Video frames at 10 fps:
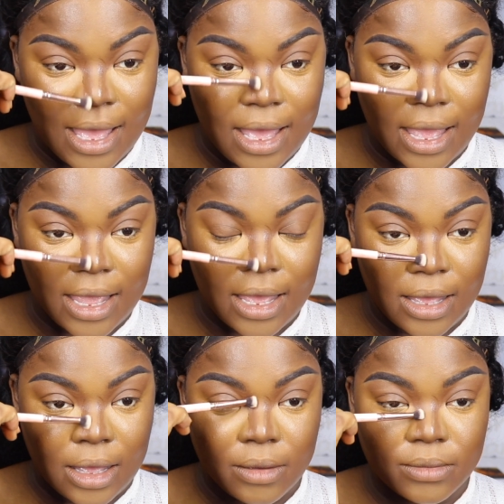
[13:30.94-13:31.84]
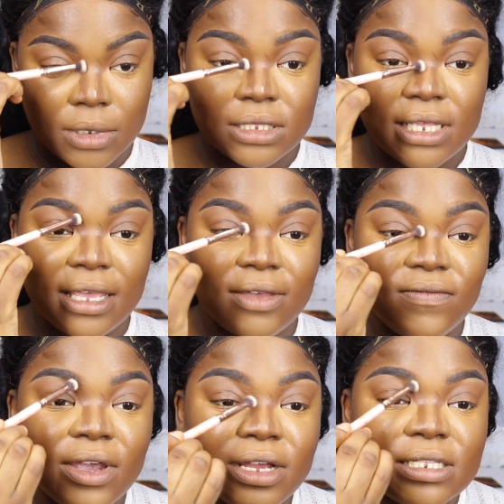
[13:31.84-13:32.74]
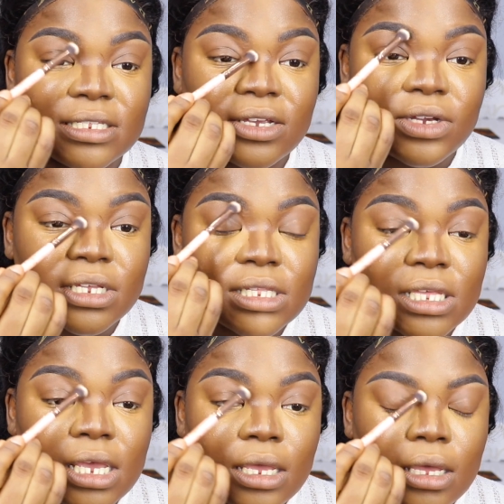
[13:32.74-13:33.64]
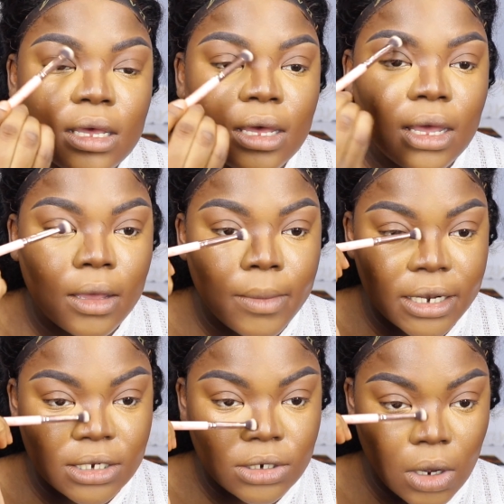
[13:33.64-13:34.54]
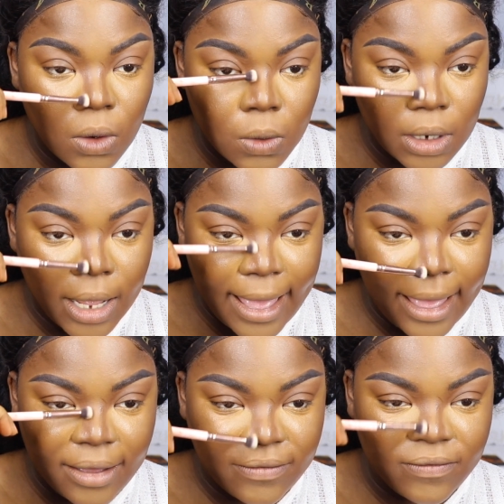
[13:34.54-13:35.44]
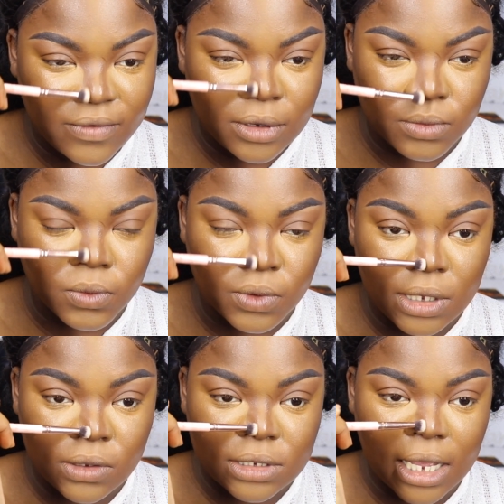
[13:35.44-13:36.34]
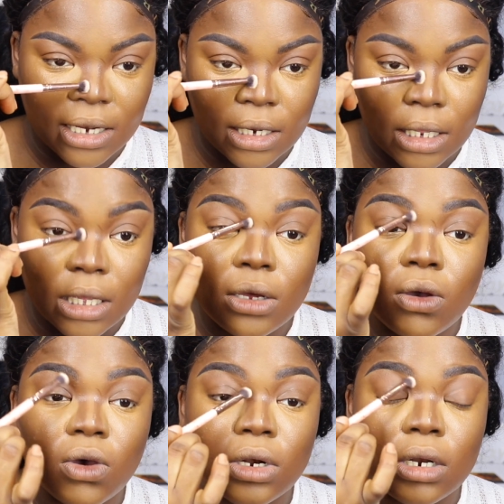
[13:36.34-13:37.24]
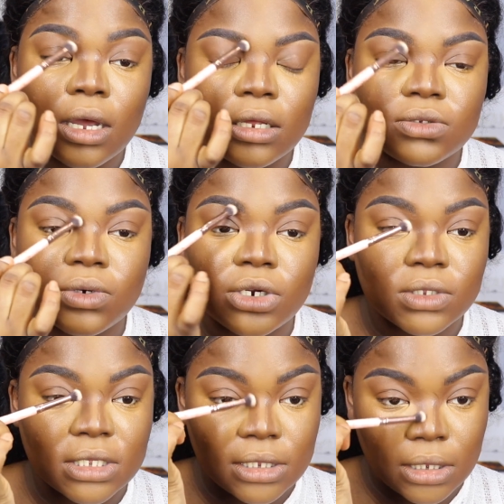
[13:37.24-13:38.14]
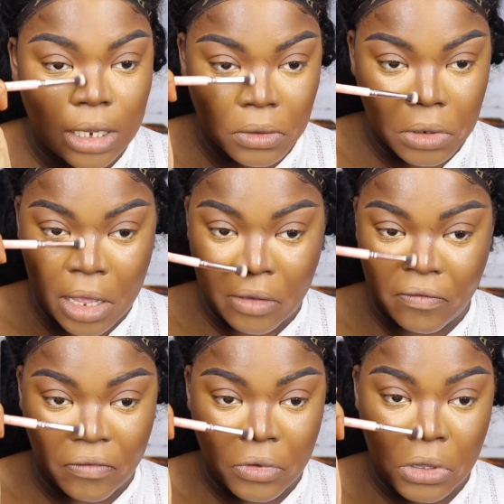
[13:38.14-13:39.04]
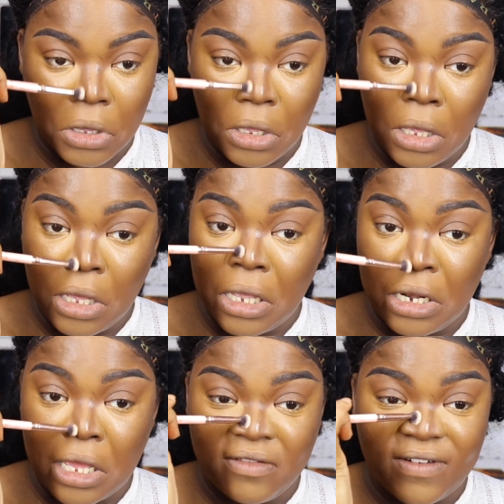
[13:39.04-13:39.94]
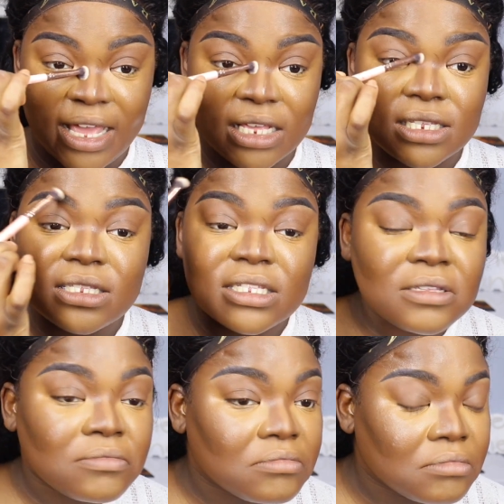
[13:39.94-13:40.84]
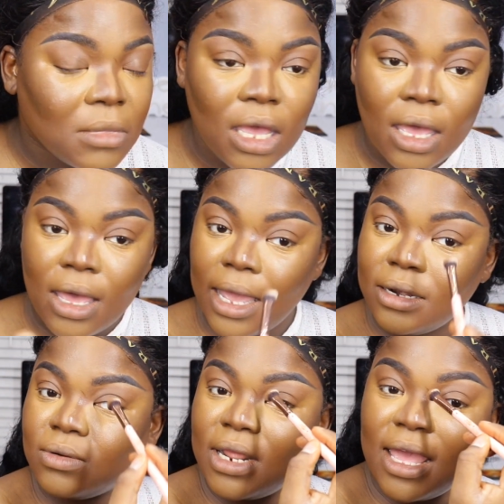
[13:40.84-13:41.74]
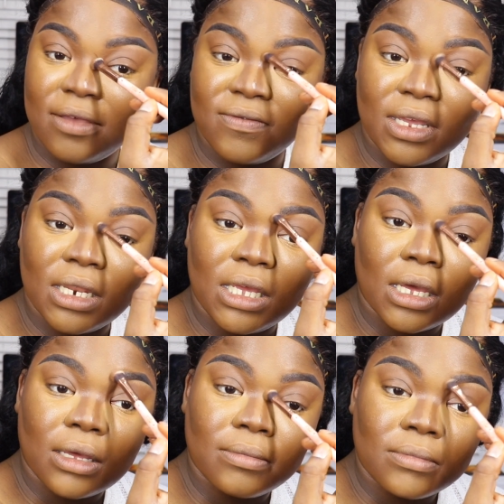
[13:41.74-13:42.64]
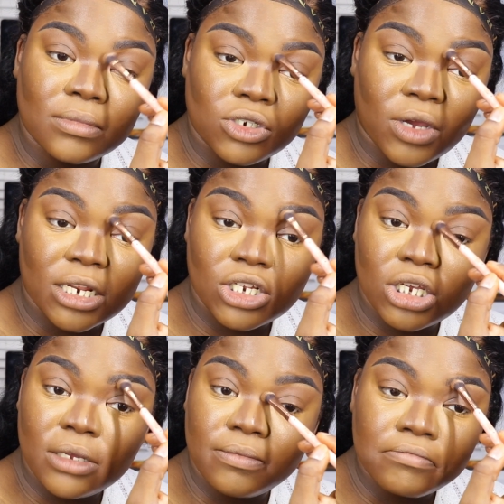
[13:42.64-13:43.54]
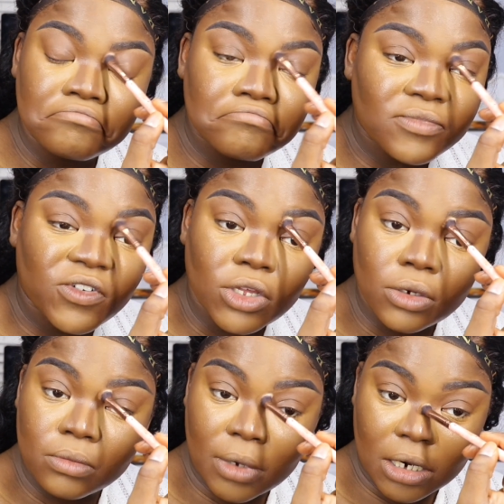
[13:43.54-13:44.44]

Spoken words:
I take it very seriously. I don't have a real technique on contouring noses. I don't have any advice. I don't have any strategy for you.